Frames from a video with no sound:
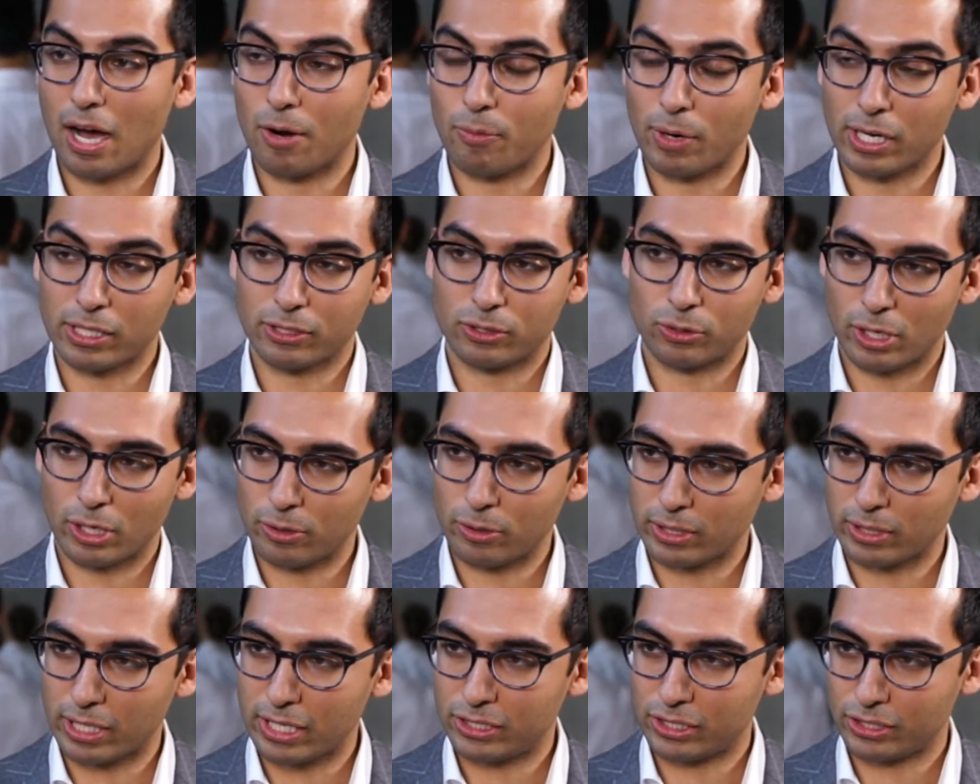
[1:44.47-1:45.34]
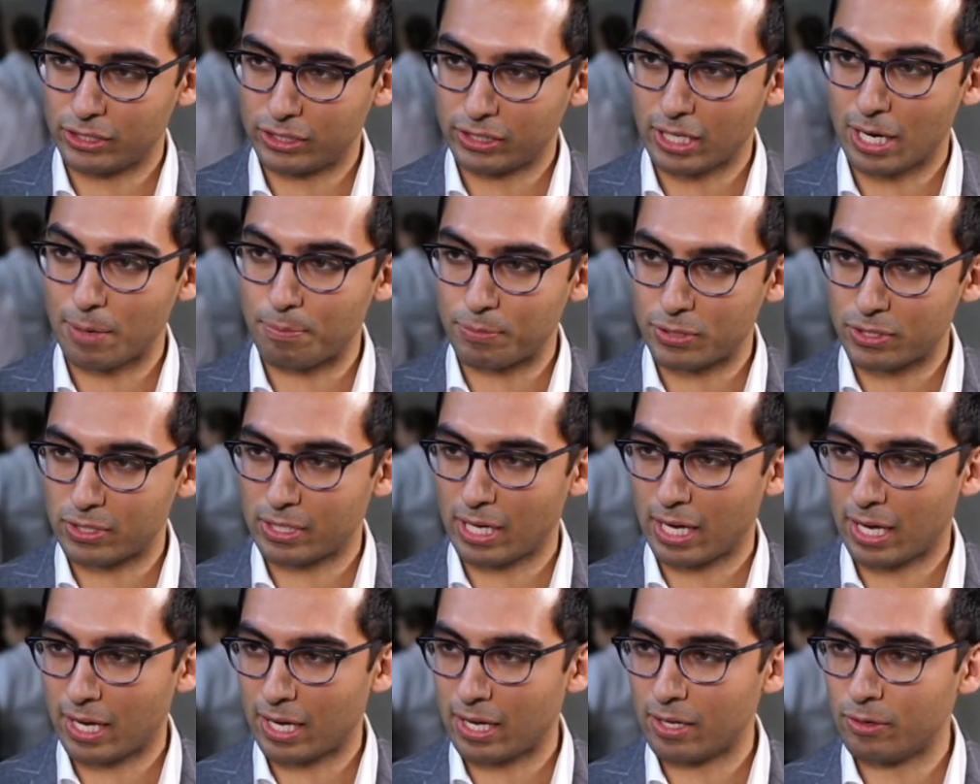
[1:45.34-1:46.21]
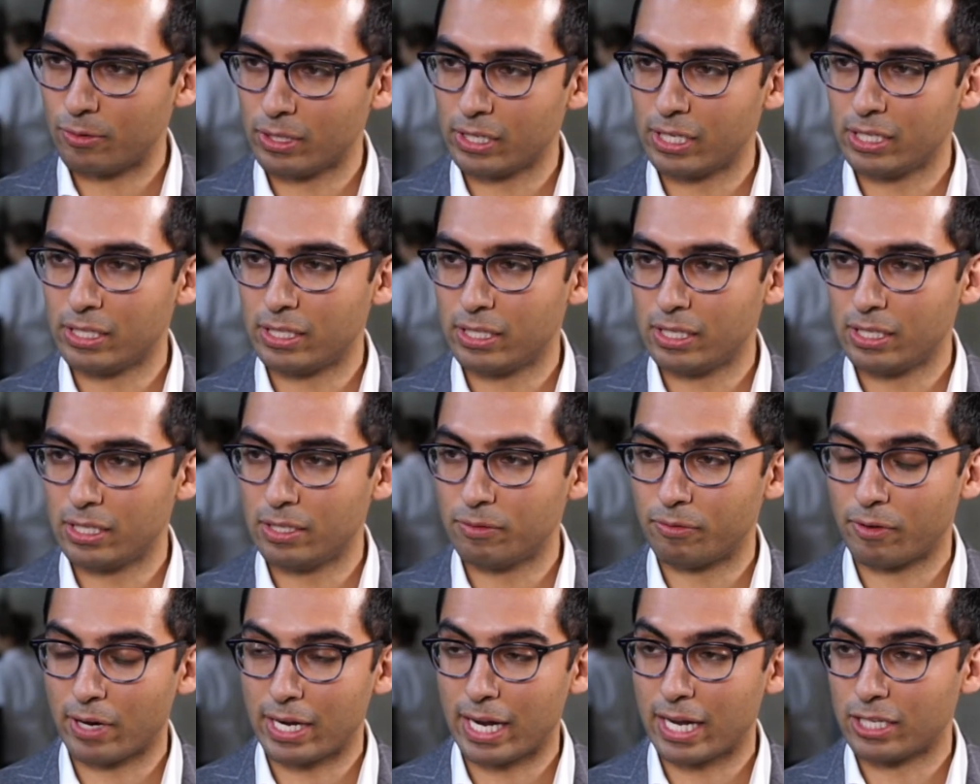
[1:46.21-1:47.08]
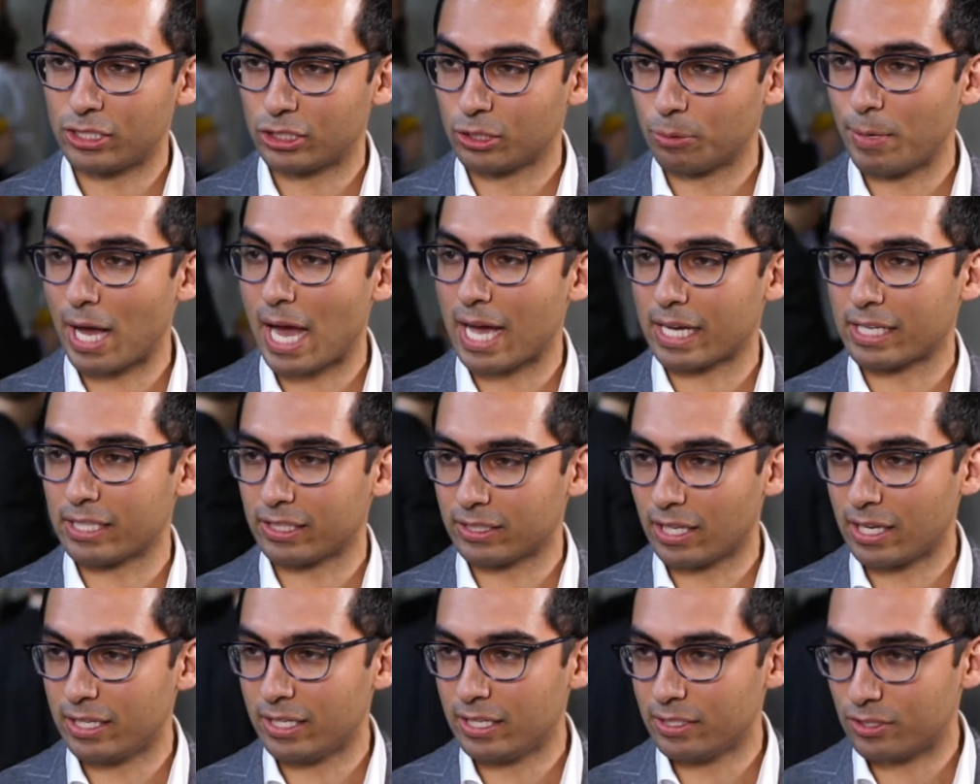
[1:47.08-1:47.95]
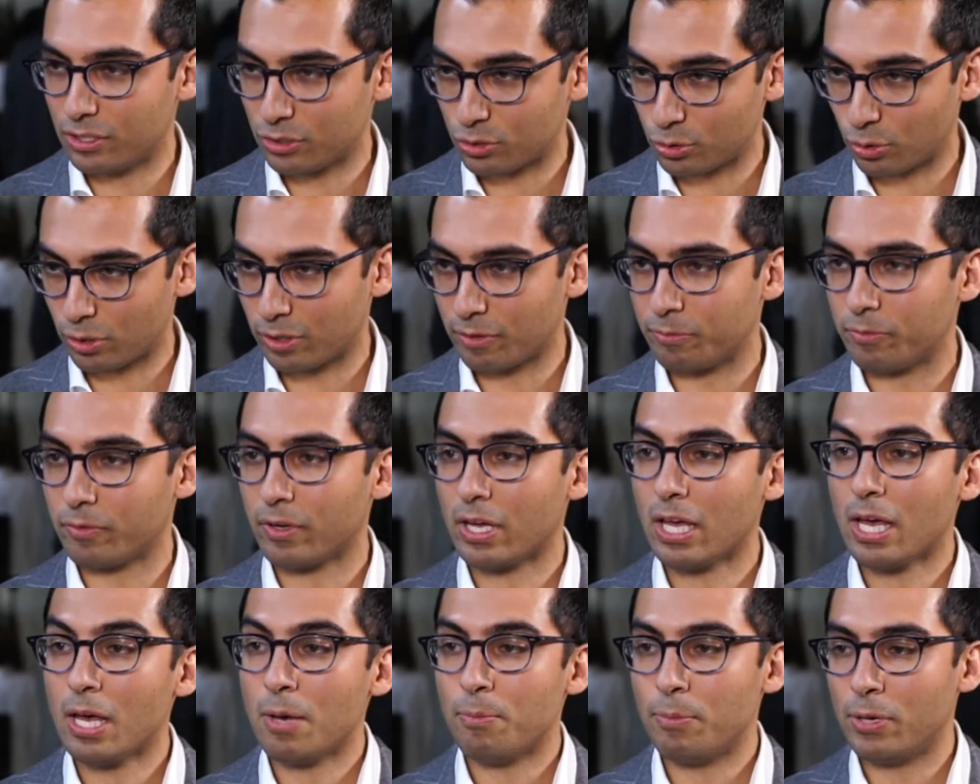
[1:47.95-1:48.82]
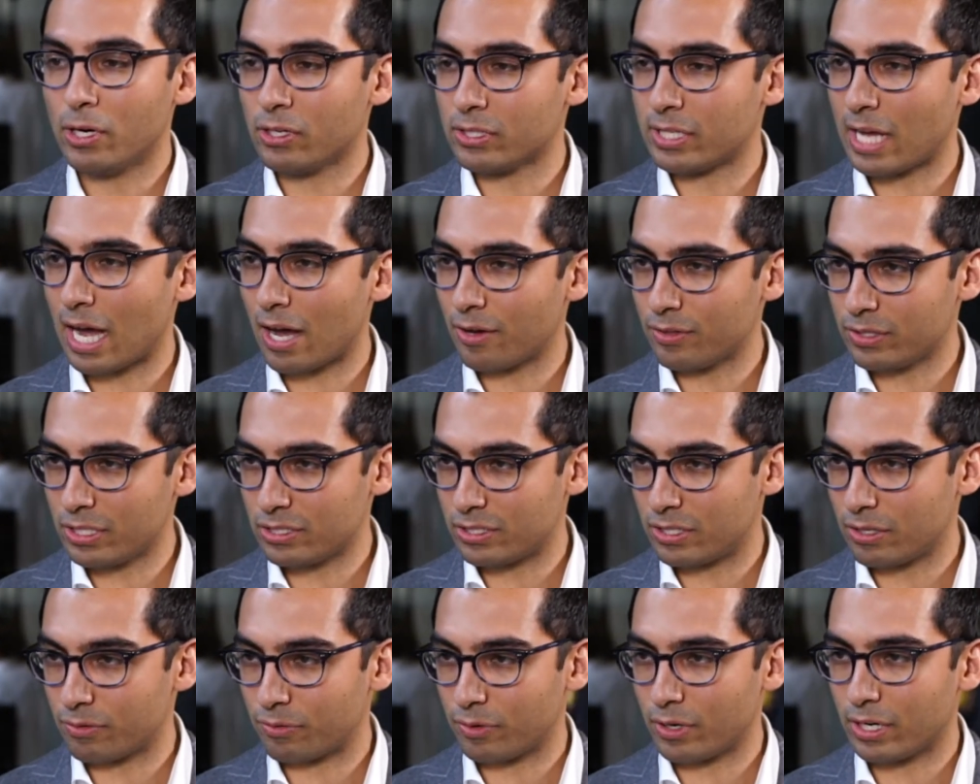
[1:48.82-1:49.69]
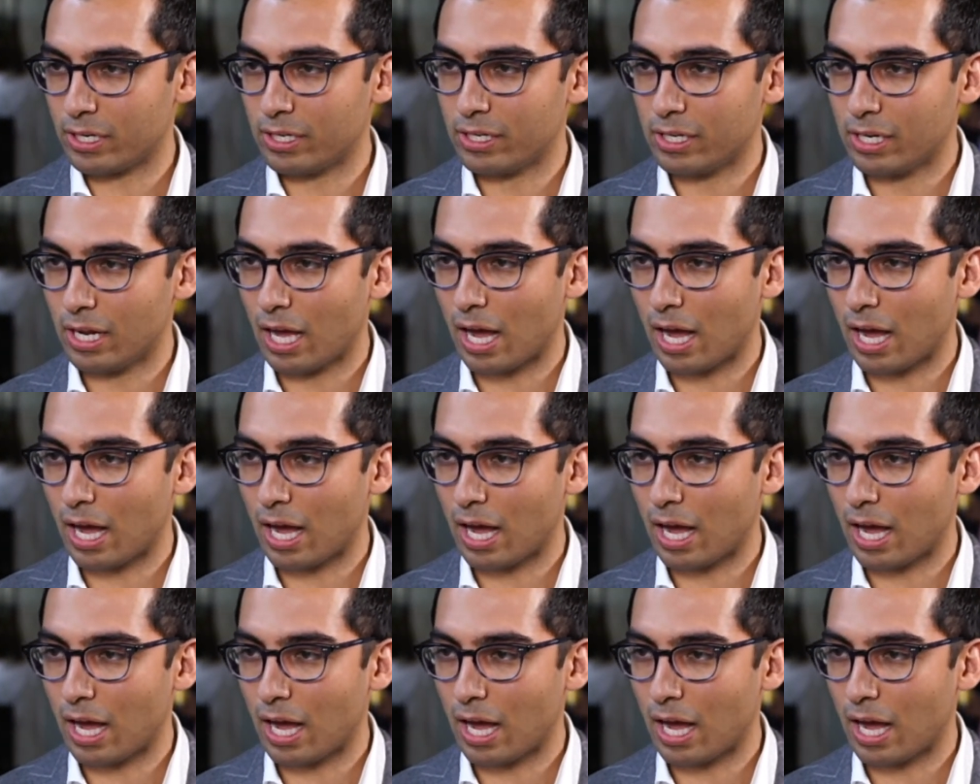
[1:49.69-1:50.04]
regulatory relationships, and really the financial backing they need to sort of build out these different